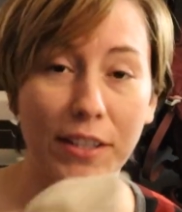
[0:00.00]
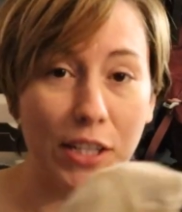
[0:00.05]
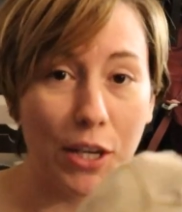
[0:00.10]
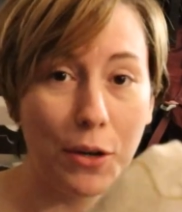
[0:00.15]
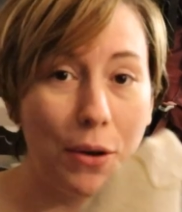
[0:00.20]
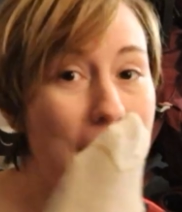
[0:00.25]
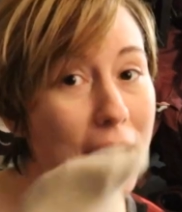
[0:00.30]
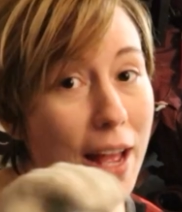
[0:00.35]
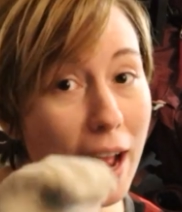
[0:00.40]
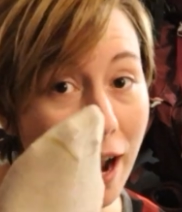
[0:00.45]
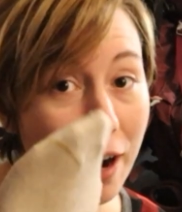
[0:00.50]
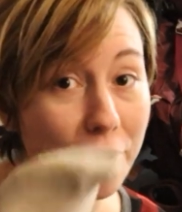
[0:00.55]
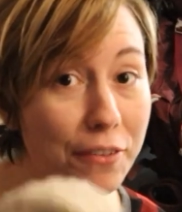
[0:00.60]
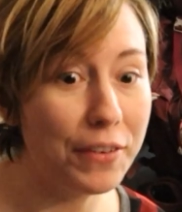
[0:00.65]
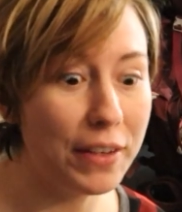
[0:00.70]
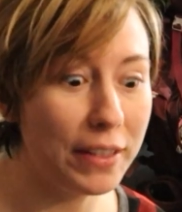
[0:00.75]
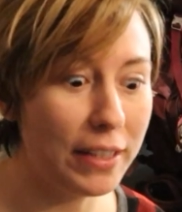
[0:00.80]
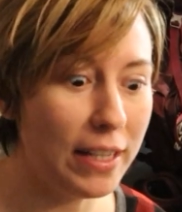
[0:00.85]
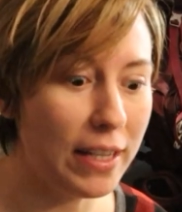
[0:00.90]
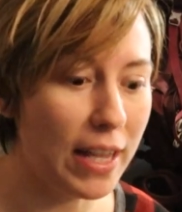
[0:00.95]
So I
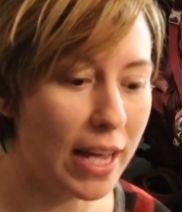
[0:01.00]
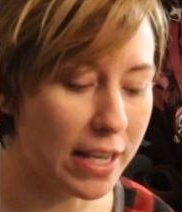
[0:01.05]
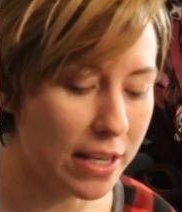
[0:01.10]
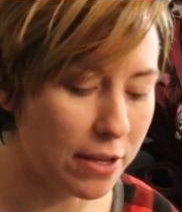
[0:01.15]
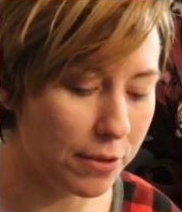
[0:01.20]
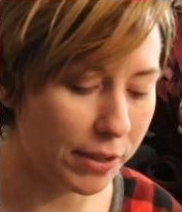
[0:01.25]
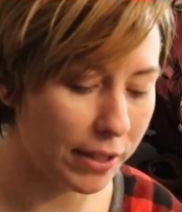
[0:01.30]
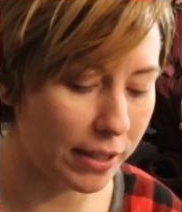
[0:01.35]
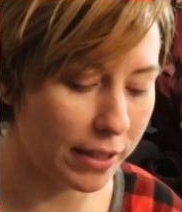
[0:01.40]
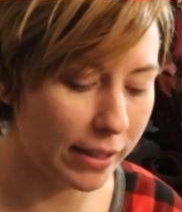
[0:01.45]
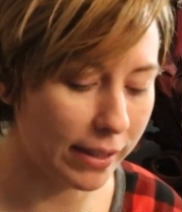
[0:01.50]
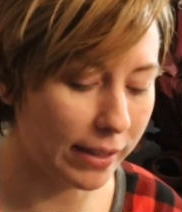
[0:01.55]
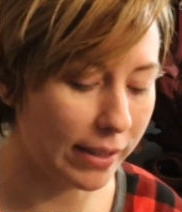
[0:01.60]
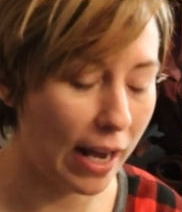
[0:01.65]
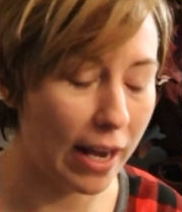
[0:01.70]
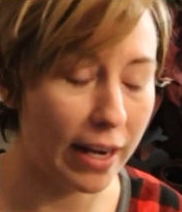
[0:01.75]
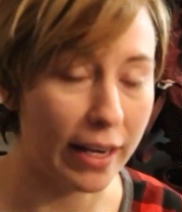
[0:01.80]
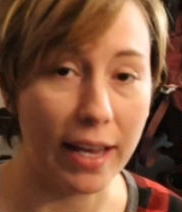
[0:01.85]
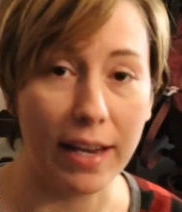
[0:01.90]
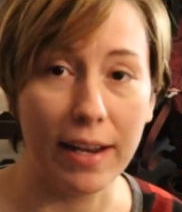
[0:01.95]
really like using the
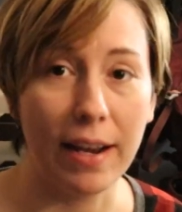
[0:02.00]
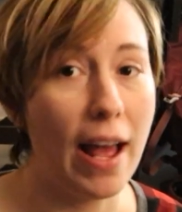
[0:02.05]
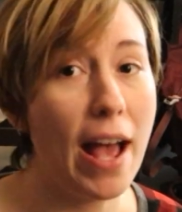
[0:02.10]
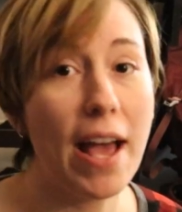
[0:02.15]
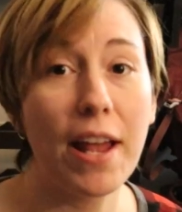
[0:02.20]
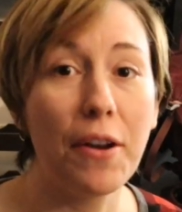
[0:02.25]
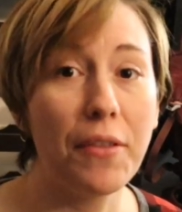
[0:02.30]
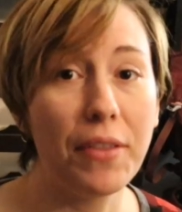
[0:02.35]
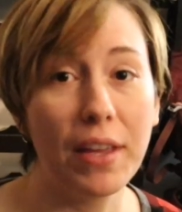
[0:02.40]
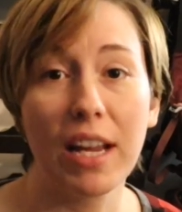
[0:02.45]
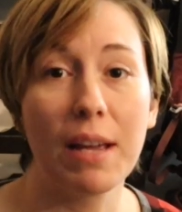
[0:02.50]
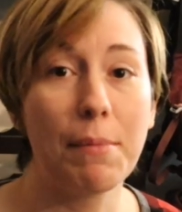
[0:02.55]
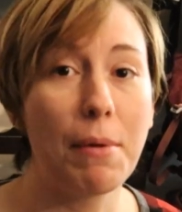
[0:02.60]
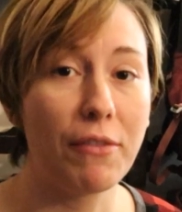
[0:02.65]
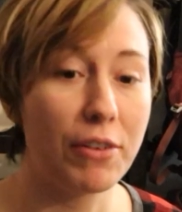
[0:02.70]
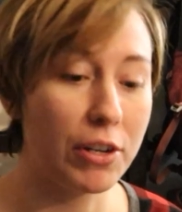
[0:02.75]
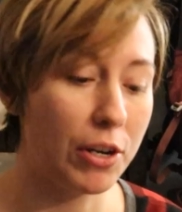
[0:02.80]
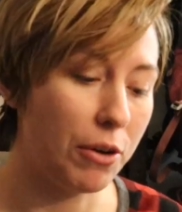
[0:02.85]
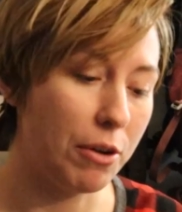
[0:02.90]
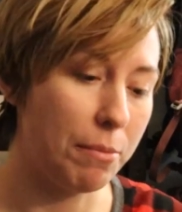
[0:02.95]
sock, and I don't think I'm
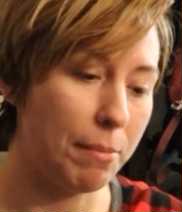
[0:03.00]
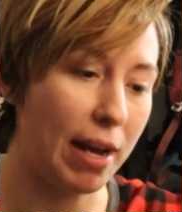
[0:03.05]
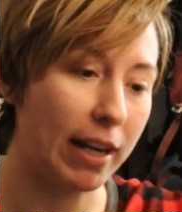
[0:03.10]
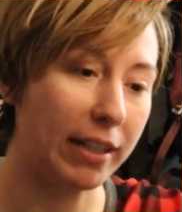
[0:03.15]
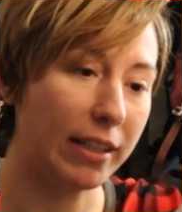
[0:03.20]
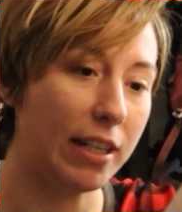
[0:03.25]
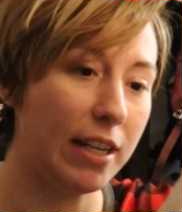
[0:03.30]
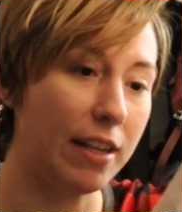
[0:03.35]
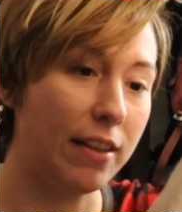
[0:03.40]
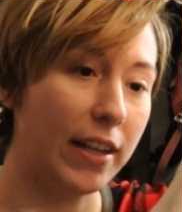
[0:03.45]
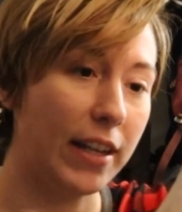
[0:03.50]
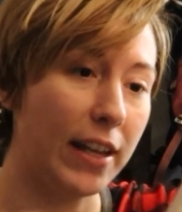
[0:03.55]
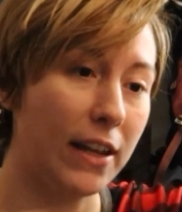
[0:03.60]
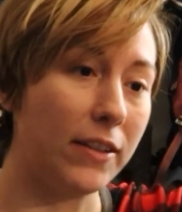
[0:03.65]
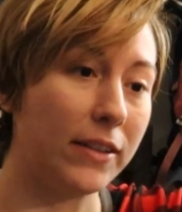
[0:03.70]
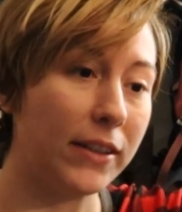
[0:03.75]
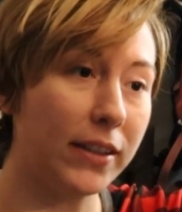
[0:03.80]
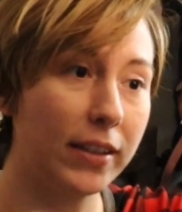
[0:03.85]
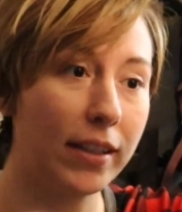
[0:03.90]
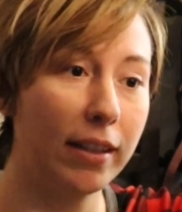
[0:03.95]
ever going back to anything
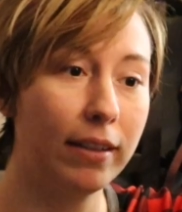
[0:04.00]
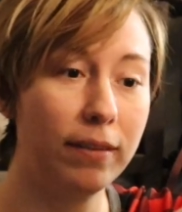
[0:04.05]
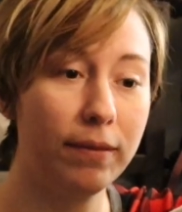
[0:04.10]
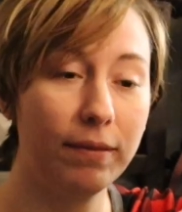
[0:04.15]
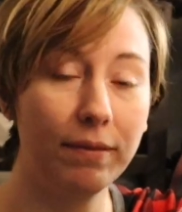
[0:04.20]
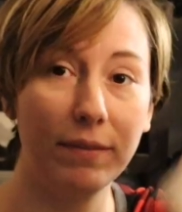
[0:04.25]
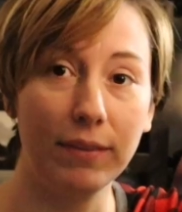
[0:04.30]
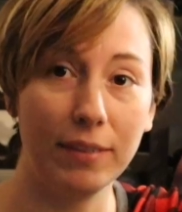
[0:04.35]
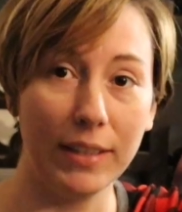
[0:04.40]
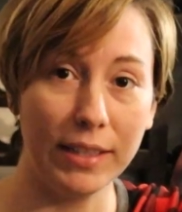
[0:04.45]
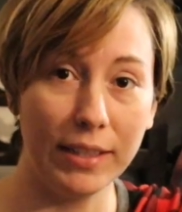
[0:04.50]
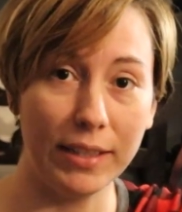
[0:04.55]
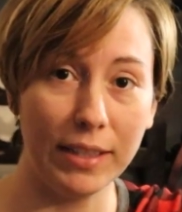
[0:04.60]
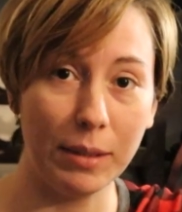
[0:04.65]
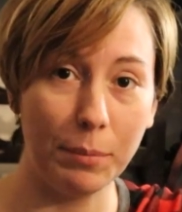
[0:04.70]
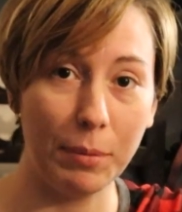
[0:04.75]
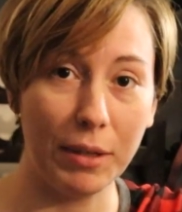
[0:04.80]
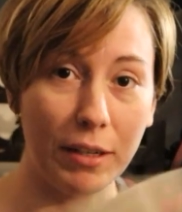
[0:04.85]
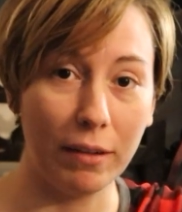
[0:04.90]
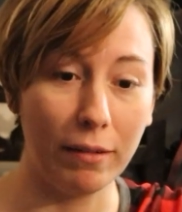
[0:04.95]
else. This
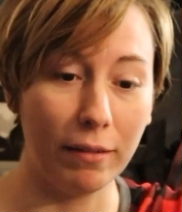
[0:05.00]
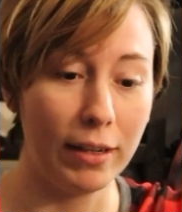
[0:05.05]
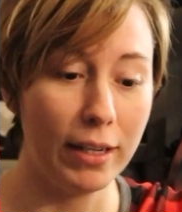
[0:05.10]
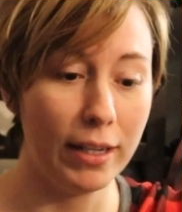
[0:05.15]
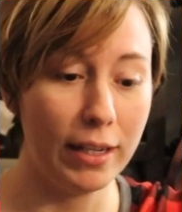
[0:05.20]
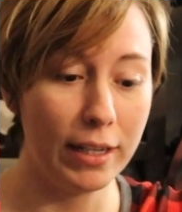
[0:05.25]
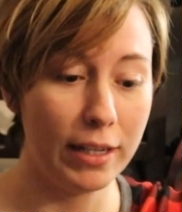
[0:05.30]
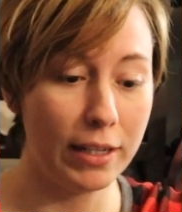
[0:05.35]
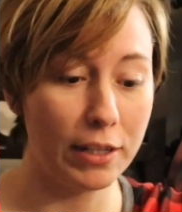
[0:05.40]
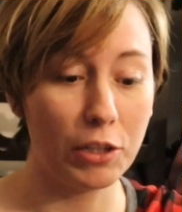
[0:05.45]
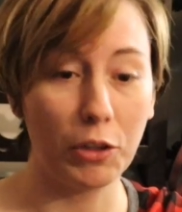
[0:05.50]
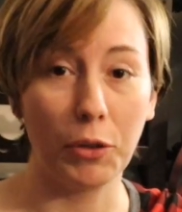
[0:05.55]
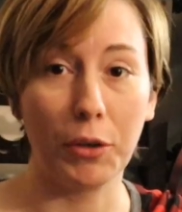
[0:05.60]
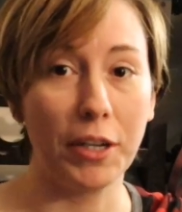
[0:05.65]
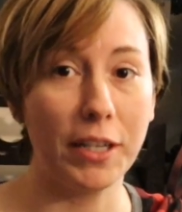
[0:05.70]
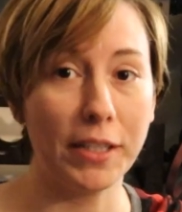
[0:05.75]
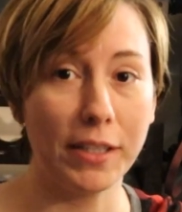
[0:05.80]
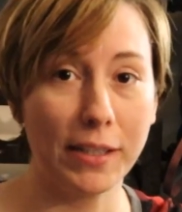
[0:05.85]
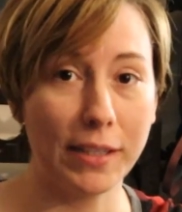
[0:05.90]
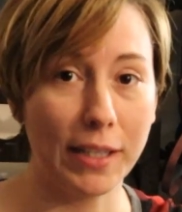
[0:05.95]
has been
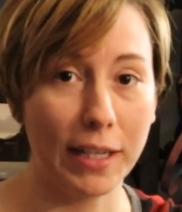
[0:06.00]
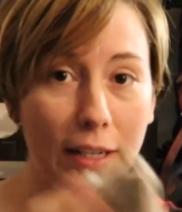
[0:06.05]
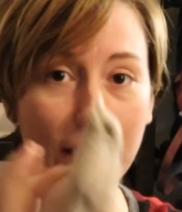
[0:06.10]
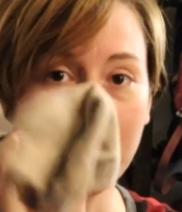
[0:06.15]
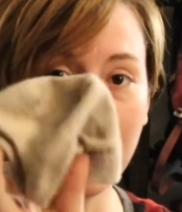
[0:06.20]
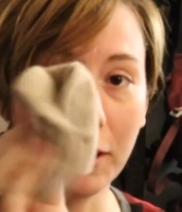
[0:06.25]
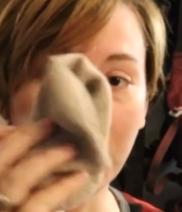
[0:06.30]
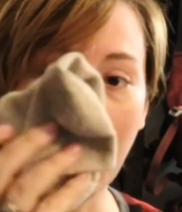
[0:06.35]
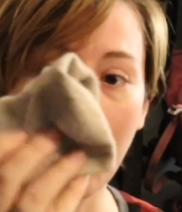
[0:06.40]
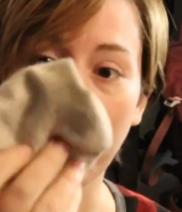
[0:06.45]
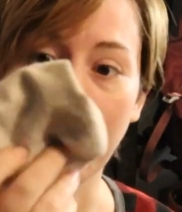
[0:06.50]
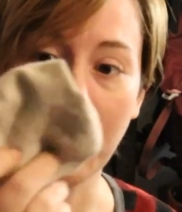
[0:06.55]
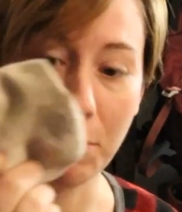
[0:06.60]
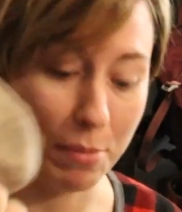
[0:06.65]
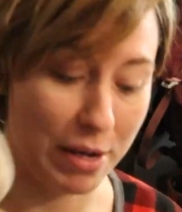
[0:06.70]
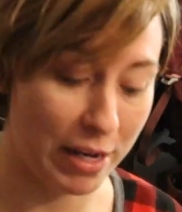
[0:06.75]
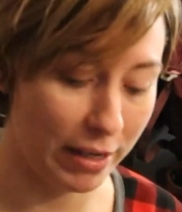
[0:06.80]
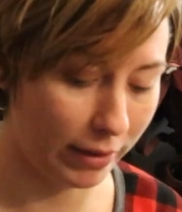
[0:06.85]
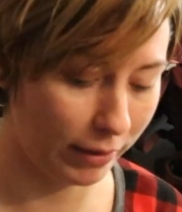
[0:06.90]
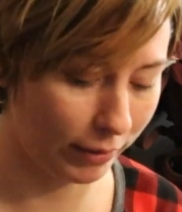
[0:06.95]
glorious. It's like a little oven
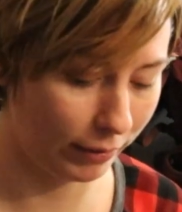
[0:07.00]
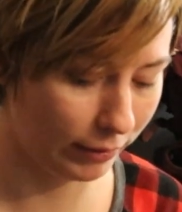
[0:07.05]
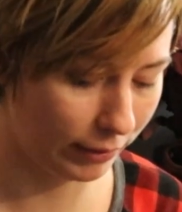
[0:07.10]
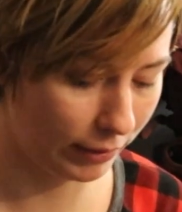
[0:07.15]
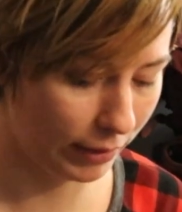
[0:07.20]
mitt.